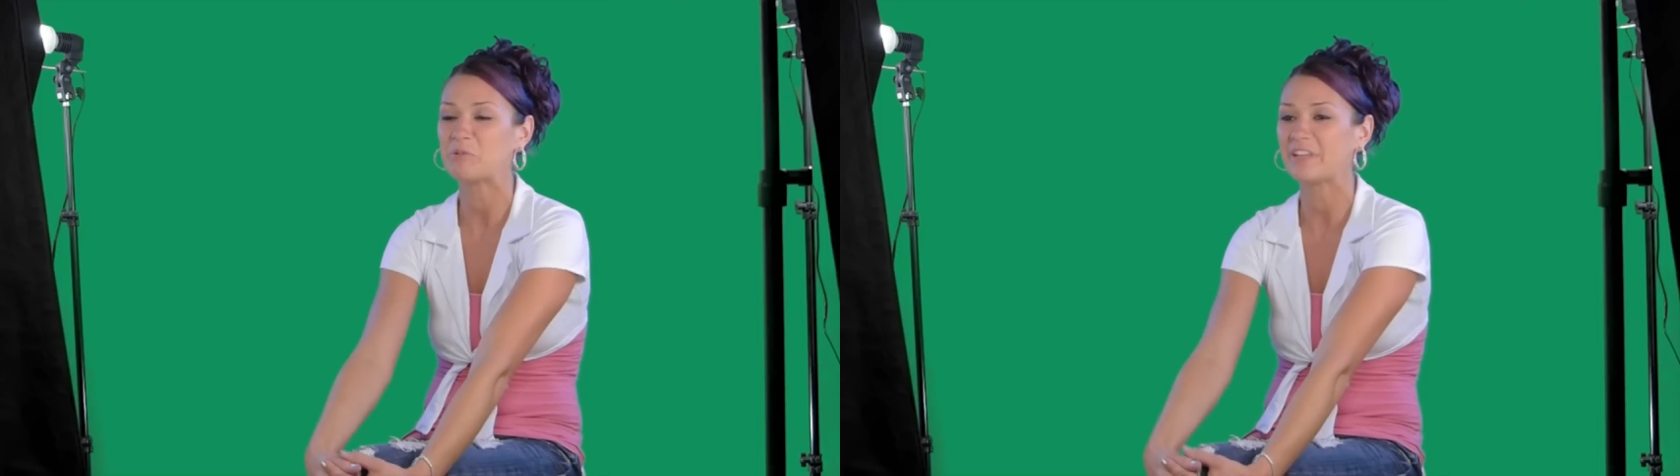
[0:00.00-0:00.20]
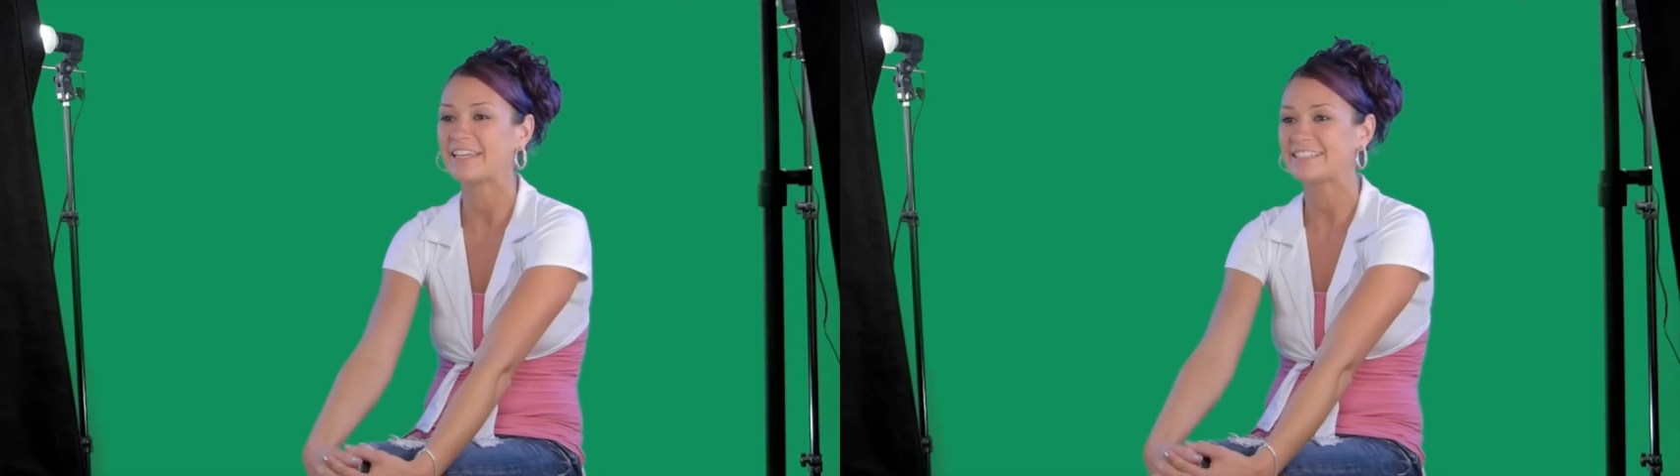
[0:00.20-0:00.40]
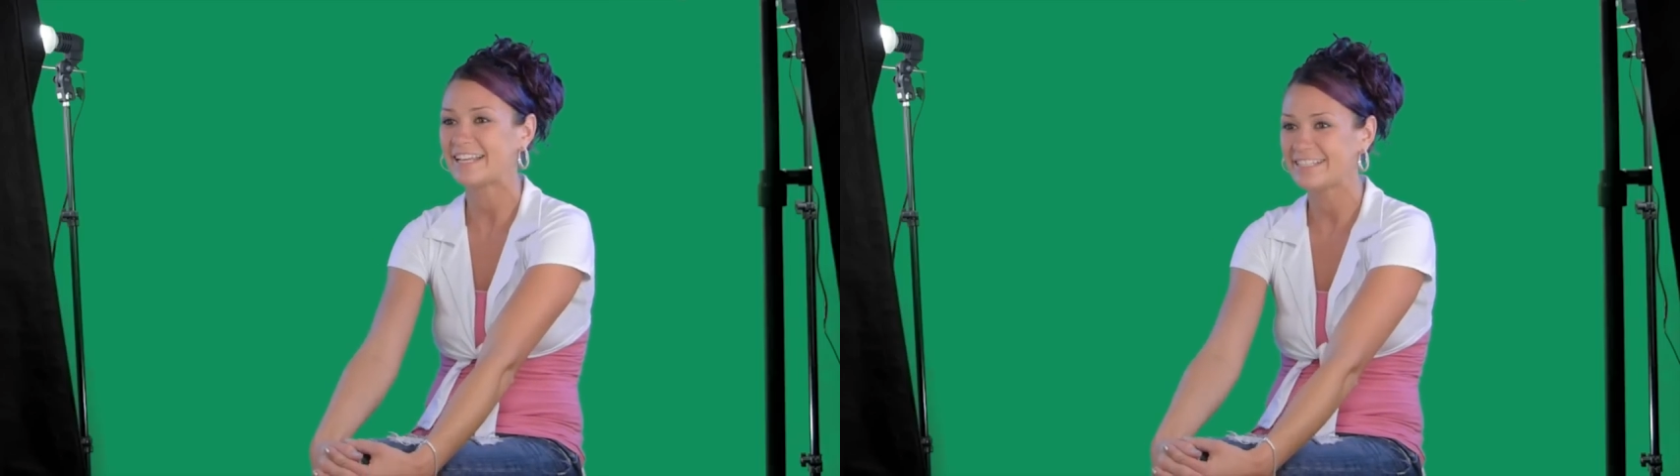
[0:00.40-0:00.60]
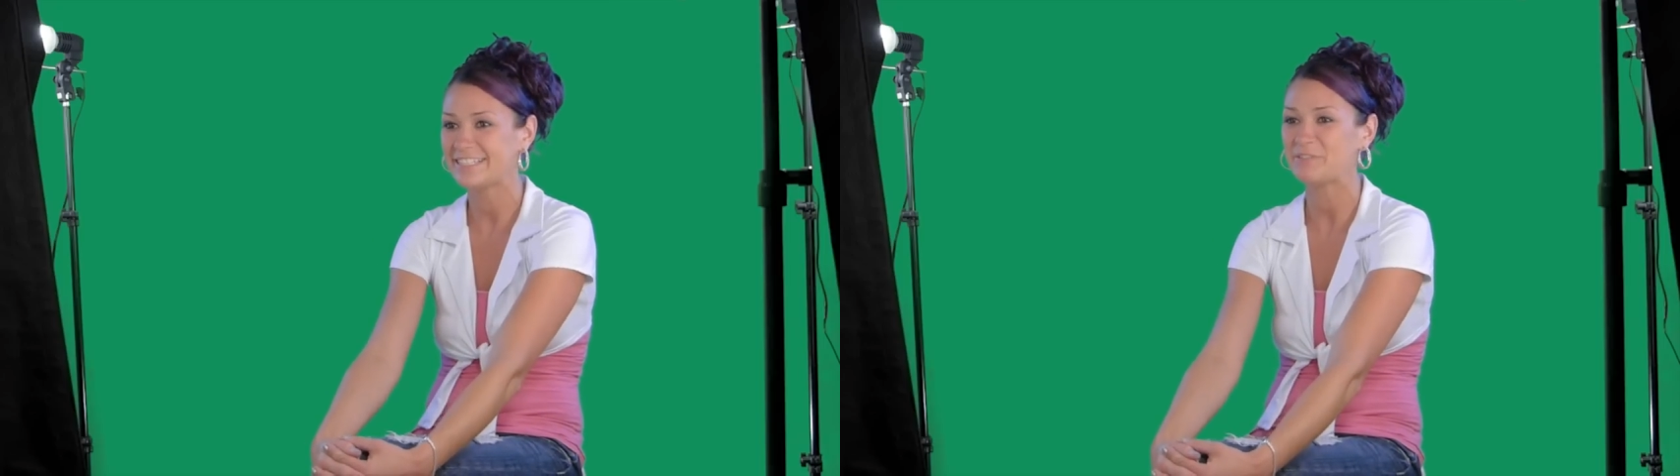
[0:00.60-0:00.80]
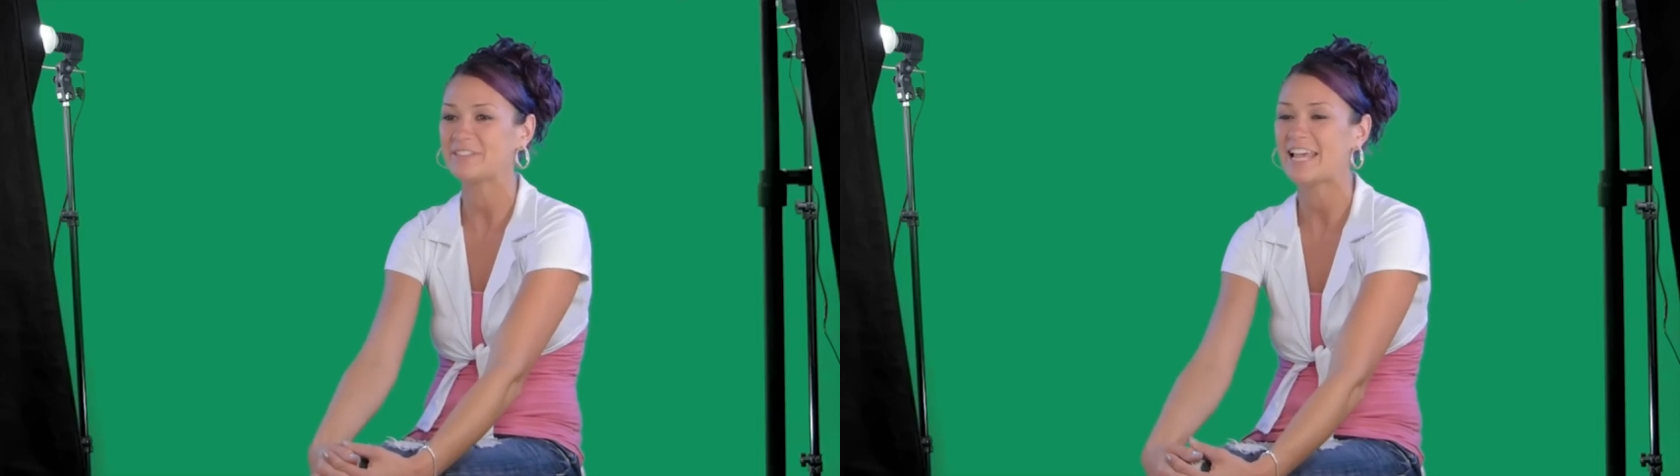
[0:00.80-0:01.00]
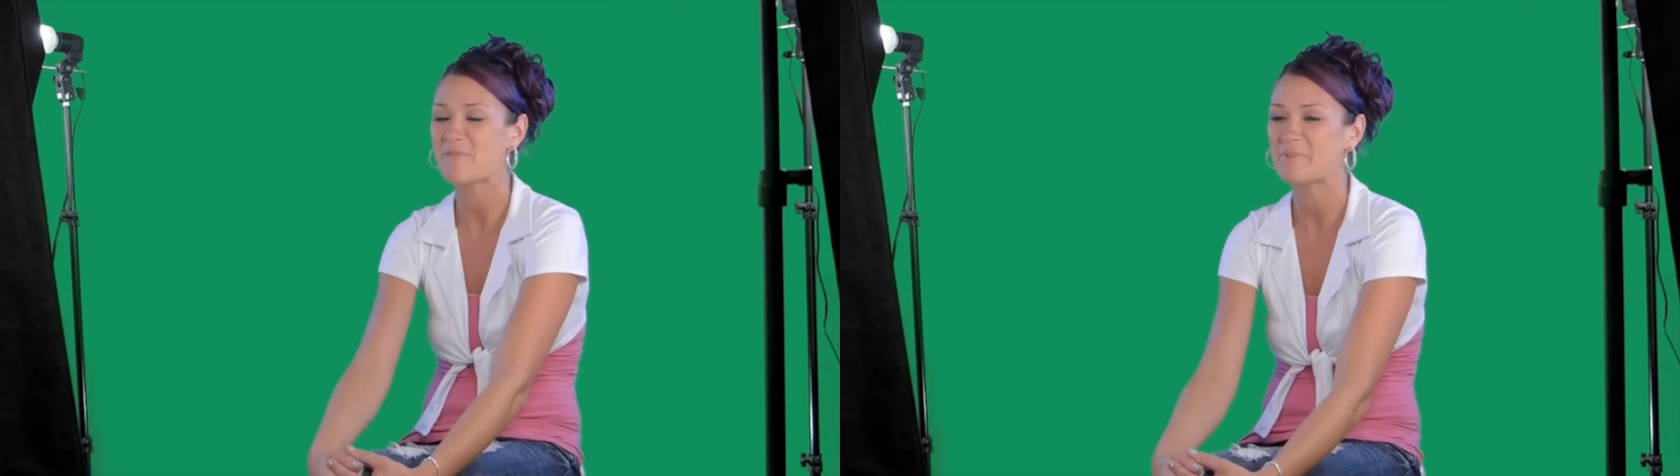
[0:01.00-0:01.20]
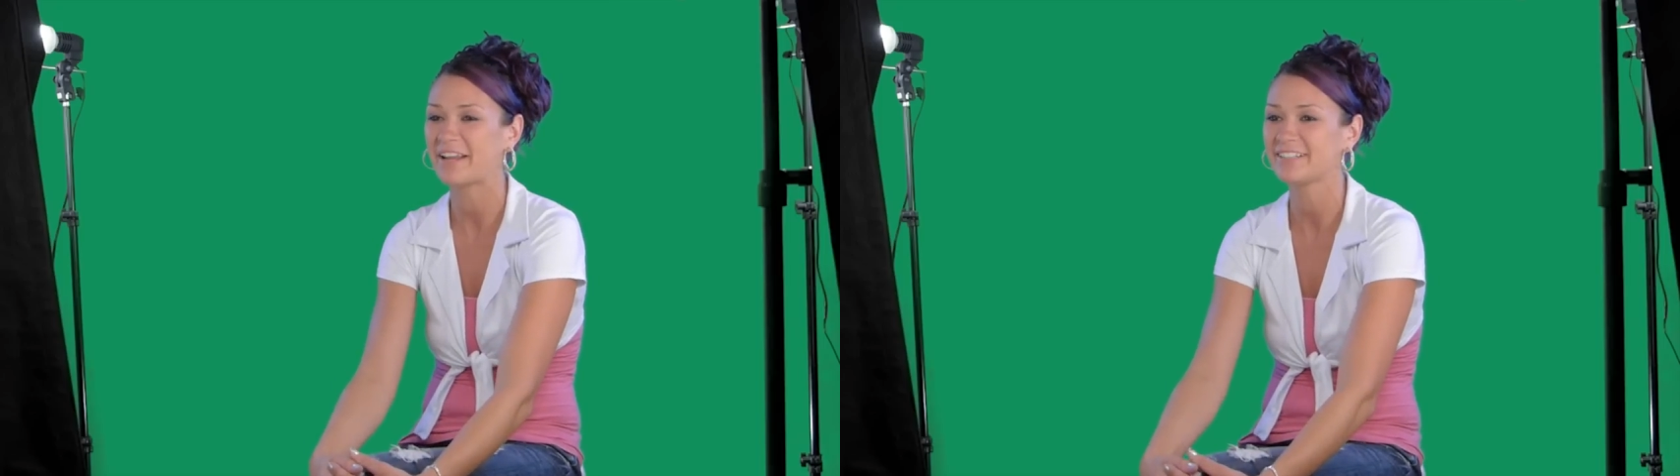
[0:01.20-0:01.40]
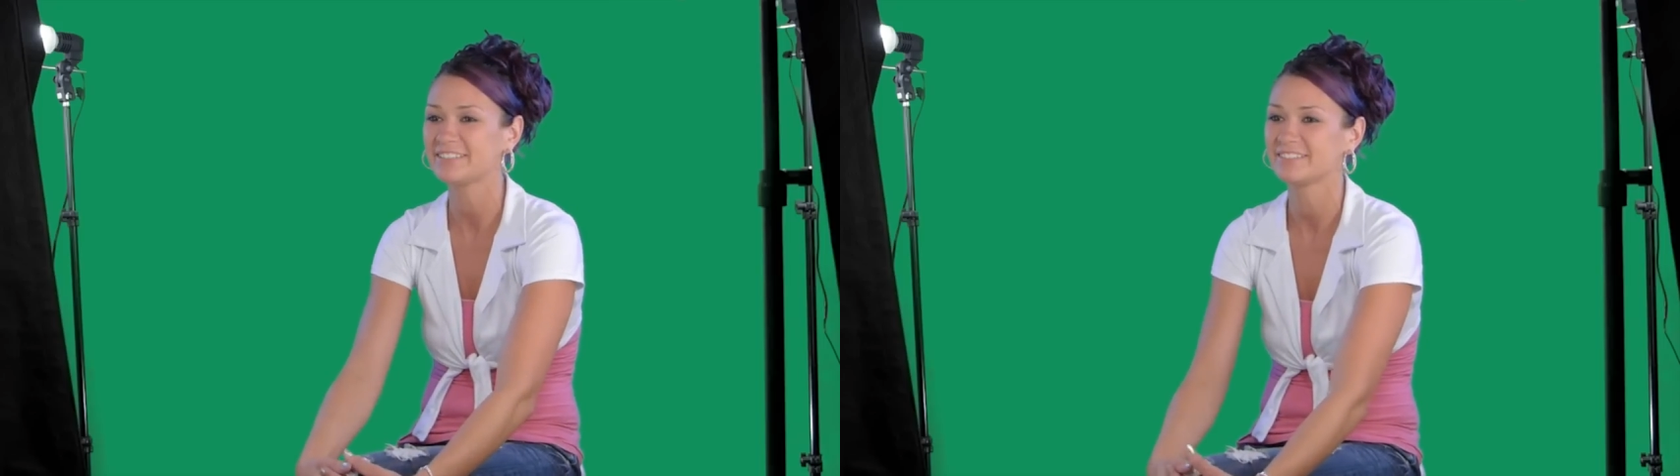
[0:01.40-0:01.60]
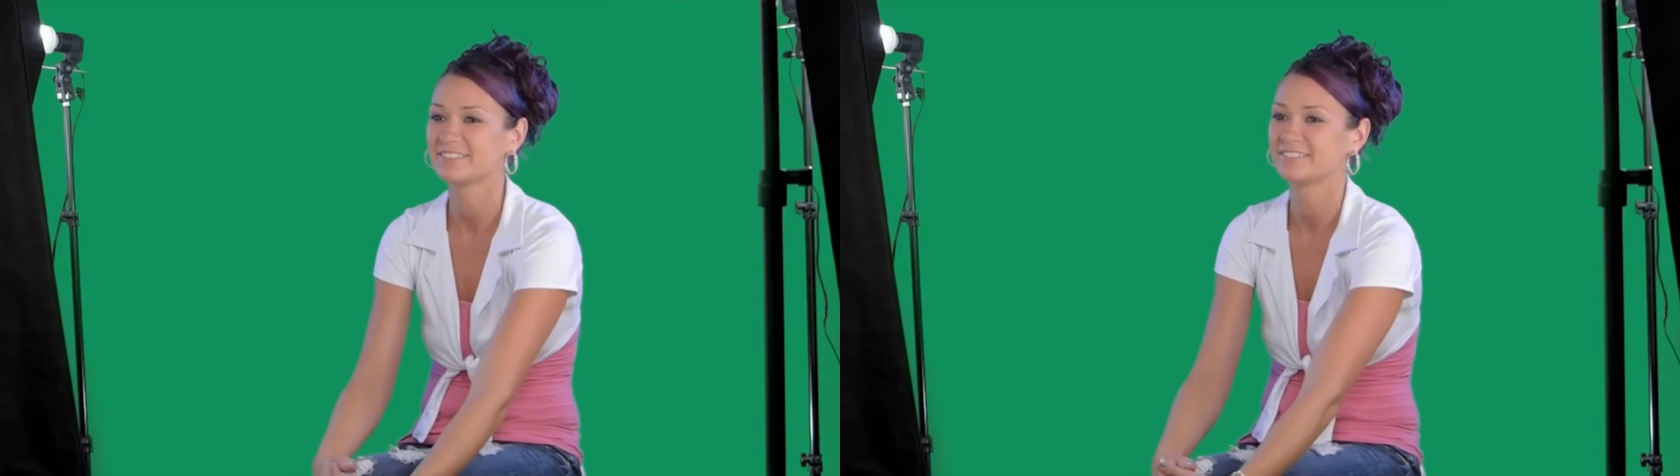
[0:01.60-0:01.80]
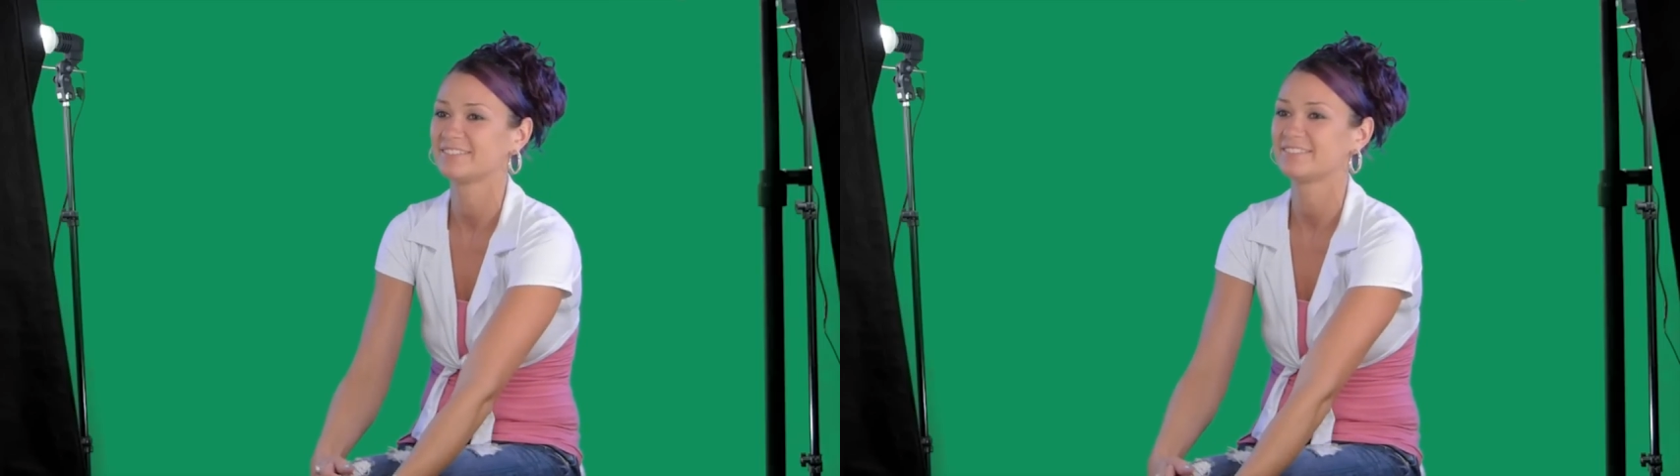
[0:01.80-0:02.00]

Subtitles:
really exciting to see what's happening.